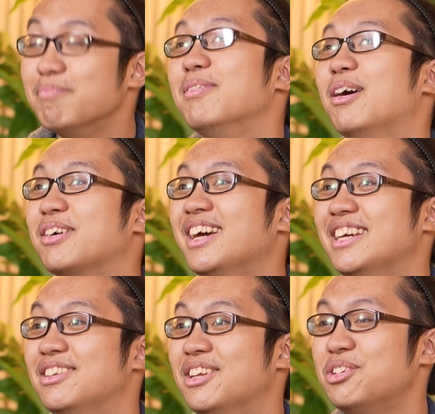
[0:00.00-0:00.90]

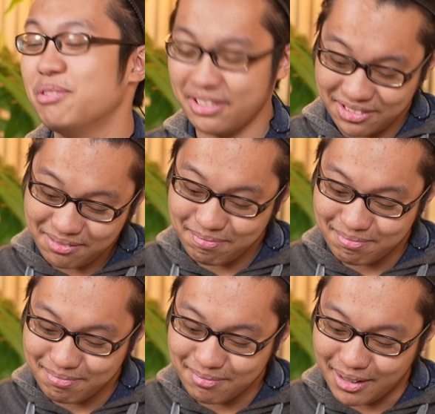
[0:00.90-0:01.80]
okay, this one
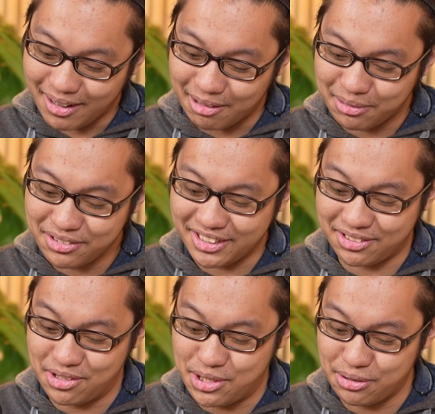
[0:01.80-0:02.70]
I wouldn't say
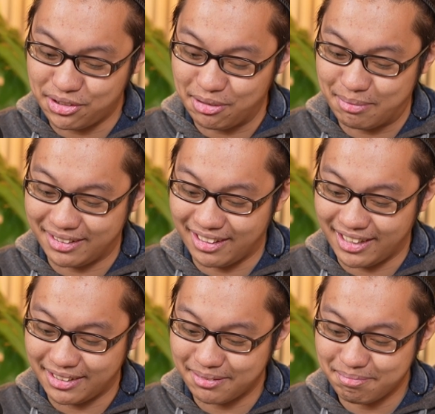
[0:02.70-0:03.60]
it's juicy, but
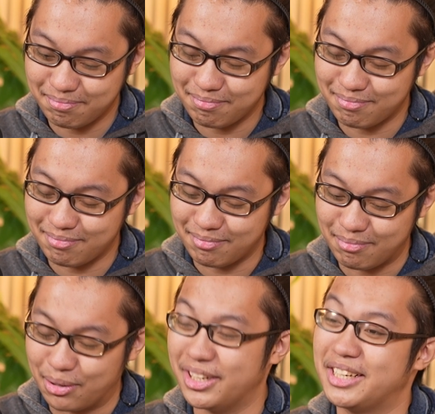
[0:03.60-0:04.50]
like
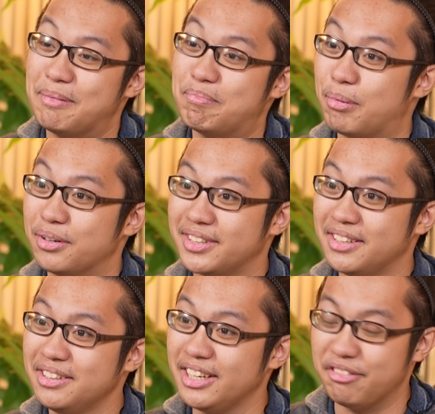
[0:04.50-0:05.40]
more like
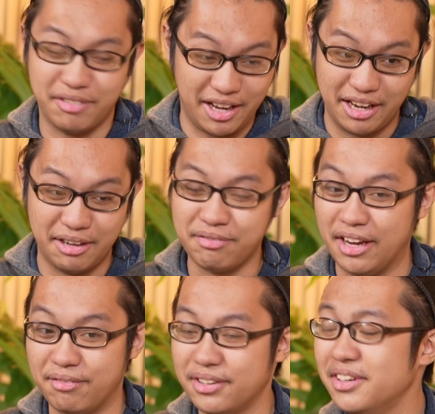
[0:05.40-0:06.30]
important if
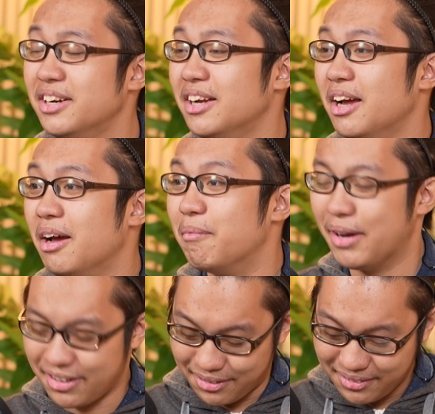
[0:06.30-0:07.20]
ever.
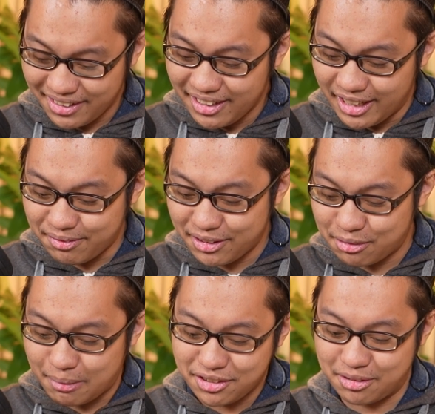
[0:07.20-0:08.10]
Pero if it's
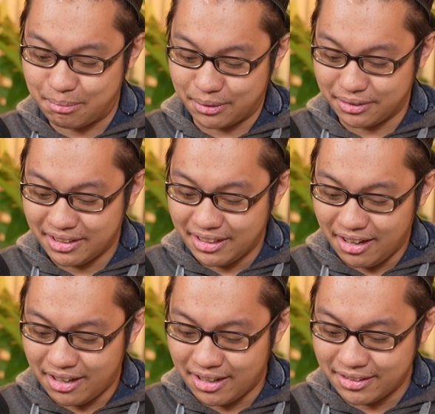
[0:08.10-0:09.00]
possible,
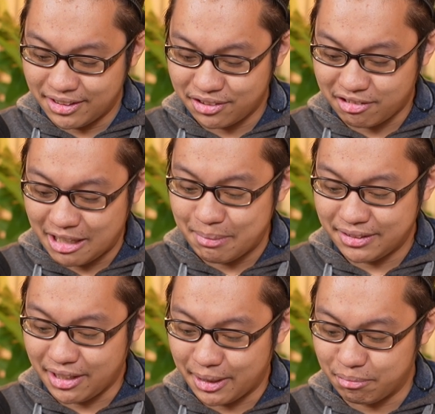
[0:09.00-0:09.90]
Describe a
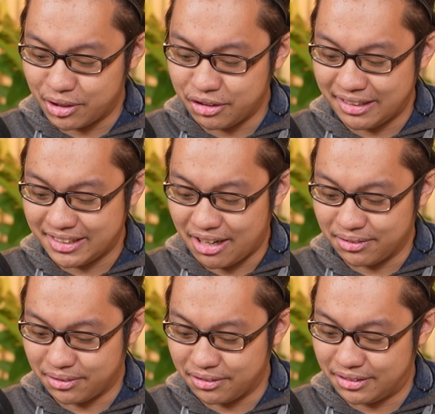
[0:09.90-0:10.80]
time where you encountered